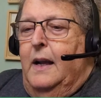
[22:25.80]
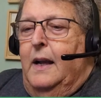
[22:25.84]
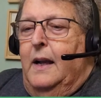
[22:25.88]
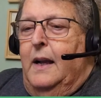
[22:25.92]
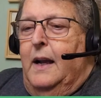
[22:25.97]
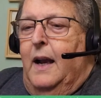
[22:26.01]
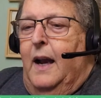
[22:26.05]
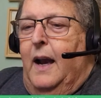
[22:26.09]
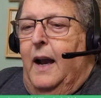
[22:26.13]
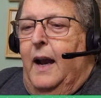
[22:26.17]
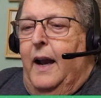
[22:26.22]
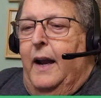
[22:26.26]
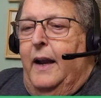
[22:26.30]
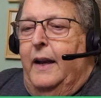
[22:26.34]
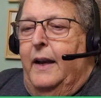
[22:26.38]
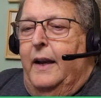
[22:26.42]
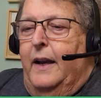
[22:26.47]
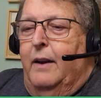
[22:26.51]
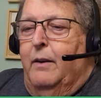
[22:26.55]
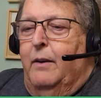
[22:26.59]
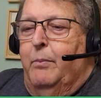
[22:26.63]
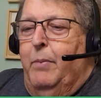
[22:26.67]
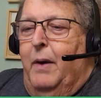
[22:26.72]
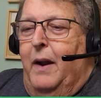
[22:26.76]
All right,
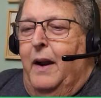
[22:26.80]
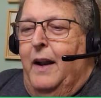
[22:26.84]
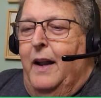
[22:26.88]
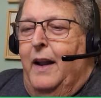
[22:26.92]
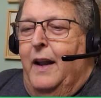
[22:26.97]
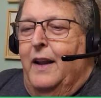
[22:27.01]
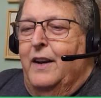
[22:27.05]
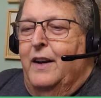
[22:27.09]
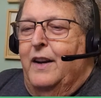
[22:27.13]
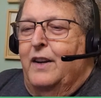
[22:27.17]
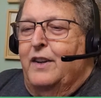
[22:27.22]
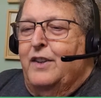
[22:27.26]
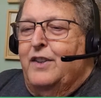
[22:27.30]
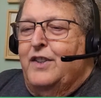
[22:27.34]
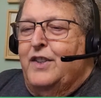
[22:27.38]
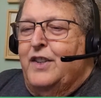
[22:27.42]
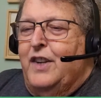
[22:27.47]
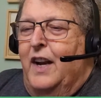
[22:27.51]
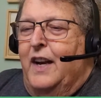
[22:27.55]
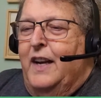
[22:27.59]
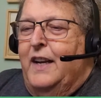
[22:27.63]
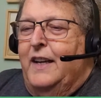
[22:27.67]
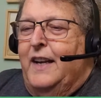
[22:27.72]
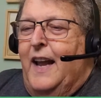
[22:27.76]
everybody, and they're
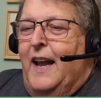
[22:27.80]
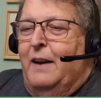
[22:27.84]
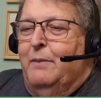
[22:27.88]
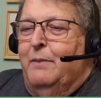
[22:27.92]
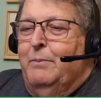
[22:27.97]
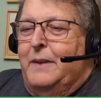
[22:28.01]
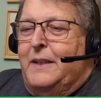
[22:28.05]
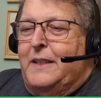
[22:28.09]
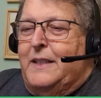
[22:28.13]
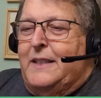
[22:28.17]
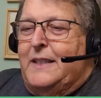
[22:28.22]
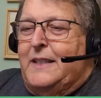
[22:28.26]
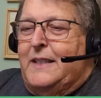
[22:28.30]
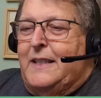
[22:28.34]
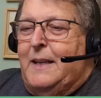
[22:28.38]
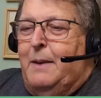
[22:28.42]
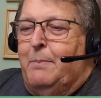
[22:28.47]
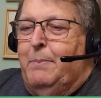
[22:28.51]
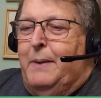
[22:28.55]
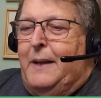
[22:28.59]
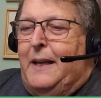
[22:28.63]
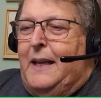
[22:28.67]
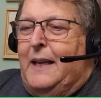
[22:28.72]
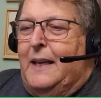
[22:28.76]
sunny down in
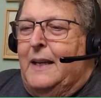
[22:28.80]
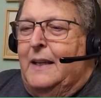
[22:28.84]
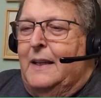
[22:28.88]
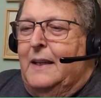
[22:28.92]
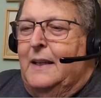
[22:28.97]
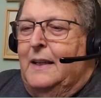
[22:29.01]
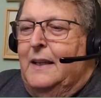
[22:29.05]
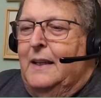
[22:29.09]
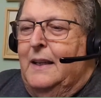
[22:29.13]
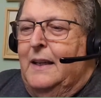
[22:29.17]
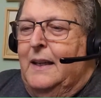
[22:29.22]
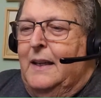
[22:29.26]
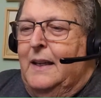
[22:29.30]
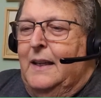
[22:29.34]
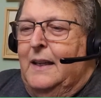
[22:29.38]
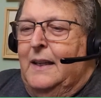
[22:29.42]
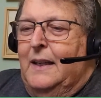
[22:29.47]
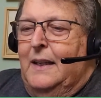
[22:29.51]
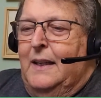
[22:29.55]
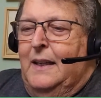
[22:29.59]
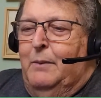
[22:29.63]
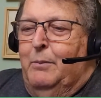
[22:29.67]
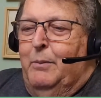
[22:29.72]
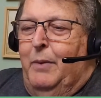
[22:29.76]
Mississippi.
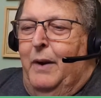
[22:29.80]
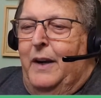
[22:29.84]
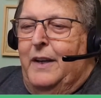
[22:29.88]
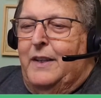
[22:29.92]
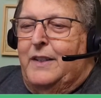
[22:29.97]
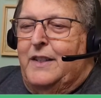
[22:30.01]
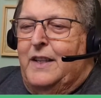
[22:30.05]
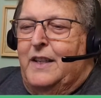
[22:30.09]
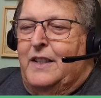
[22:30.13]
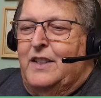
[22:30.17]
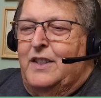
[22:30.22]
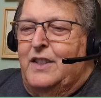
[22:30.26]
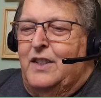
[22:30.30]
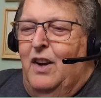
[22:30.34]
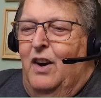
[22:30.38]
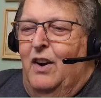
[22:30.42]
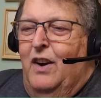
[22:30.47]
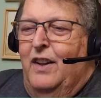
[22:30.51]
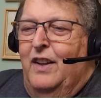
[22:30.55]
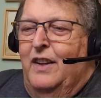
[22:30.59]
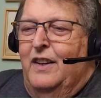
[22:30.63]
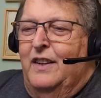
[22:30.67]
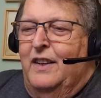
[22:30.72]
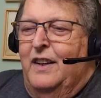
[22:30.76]
Everybody says
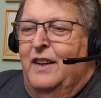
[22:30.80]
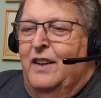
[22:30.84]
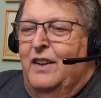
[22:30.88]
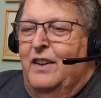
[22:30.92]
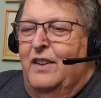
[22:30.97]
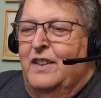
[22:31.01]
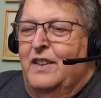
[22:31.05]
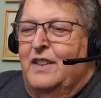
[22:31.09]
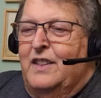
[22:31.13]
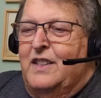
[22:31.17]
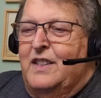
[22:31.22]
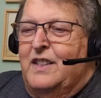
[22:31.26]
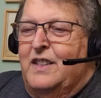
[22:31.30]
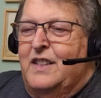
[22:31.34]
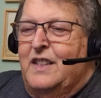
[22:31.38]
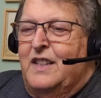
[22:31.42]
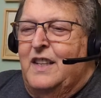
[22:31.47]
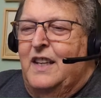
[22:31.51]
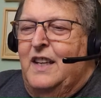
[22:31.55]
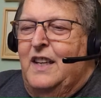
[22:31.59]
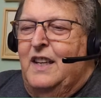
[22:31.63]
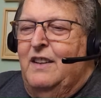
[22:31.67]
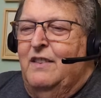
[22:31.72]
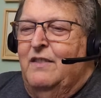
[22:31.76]
sorry to hear that
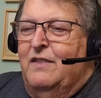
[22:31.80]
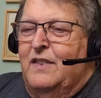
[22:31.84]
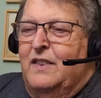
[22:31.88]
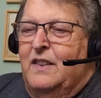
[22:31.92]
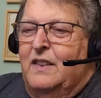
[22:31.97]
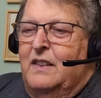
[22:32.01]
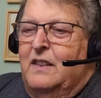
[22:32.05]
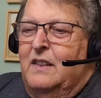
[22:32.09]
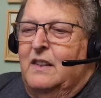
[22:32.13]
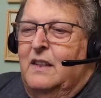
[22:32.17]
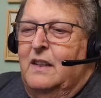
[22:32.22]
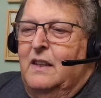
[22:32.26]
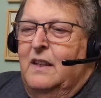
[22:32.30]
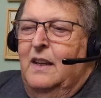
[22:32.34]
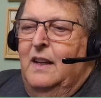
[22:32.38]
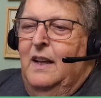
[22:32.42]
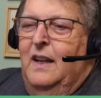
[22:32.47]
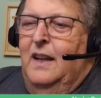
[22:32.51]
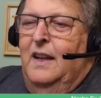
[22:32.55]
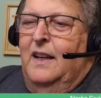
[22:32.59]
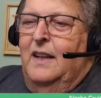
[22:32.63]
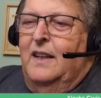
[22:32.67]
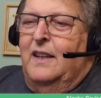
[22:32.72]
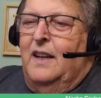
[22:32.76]
Steve and
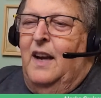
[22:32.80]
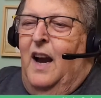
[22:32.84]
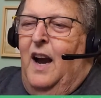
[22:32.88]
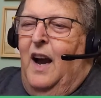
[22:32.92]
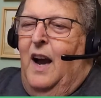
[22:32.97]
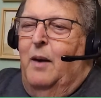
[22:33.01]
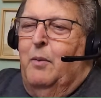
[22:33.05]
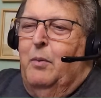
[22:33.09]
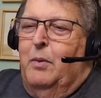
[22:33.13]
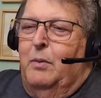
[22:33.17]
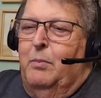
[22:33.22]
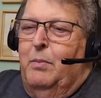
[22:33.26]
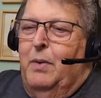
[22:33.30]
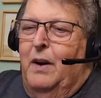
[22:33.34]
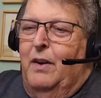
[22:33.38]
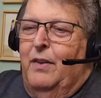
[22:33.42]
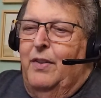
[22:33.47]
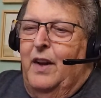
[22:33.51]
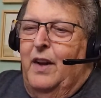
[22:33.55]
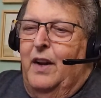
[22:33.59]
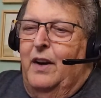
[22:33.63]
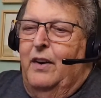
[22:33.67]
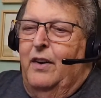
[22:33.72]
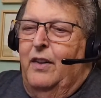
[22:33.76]
Tom are both
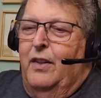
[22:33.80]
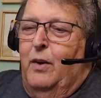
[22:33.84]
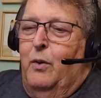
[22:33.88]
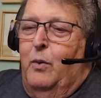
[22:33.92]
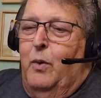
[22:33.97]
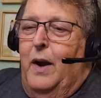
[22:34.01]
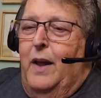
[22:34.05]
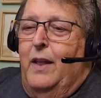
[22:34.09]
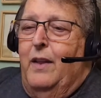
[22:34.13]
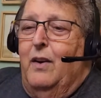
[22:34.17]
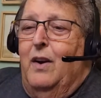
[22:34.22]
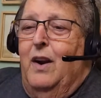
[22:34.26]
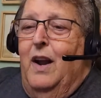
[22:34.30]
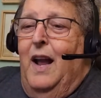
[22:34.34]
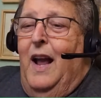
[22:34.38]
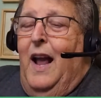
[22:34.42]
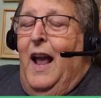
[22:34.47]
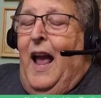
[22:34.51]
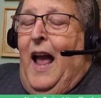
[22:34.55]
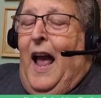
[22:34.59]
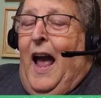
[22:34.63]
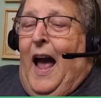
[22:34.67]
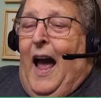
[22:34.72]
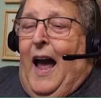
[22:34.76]
under the weather.
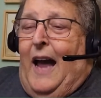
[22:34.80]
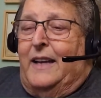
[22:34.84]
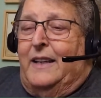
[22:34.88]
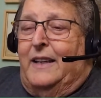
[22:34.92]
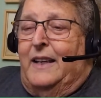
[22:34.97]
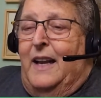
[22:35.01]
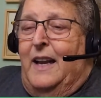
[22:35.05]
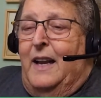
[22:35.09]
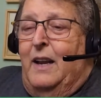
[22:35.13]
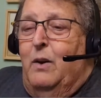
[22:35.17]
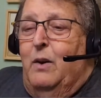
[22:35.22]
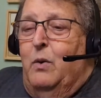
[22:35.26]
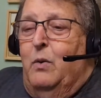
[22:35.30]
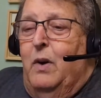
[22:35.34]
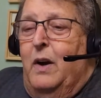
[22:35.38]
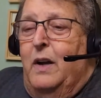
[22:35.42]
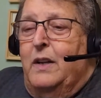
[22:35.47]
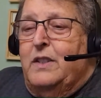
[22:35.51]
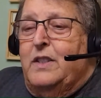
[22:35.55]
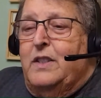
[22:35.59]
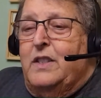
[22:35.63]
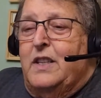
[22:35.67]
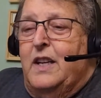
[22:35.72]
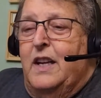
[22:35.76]
I tell you
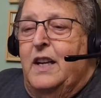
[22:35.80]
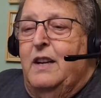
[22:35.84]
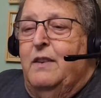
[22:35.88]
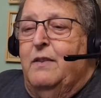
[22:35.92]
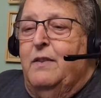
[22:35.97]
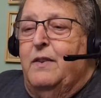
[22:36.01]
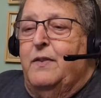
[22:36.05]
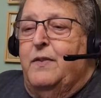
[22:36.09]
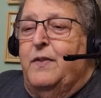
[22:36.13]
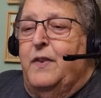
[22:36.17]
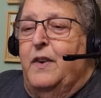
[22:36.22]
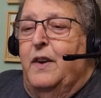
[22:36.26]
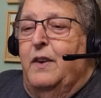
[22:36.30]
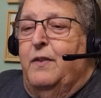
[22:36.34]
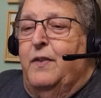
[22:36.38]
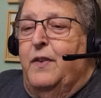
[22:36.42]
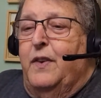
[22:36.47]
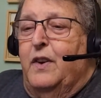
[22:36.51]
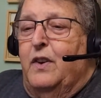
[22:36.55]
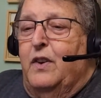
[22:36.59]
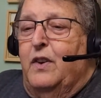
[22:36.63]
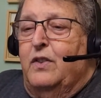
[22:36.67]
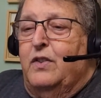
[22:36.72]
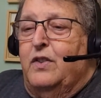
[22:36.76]
what, Steve, if
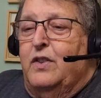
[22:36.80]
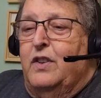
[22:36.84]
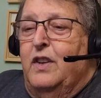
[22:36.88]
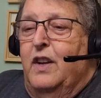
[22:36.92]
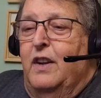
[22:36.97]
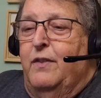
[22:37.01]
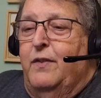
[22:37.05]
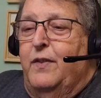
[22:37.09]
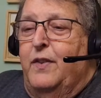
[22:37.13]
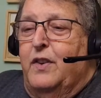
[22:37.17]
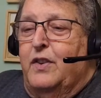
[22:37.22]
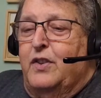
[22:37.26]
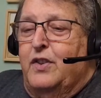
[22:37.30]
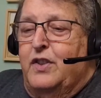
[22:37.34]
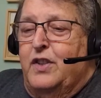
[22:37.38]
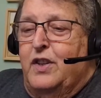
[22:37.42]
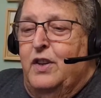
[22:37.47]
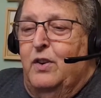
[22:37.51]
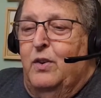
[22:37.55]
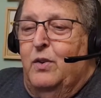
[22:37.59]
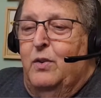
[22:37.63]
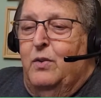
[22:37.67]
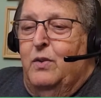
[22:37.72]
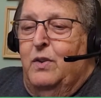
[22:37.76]
you're
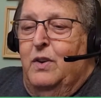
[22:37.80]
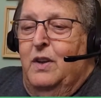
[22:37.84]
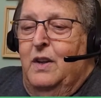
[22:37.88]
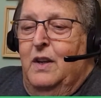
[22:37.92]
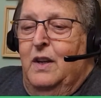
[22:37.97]
still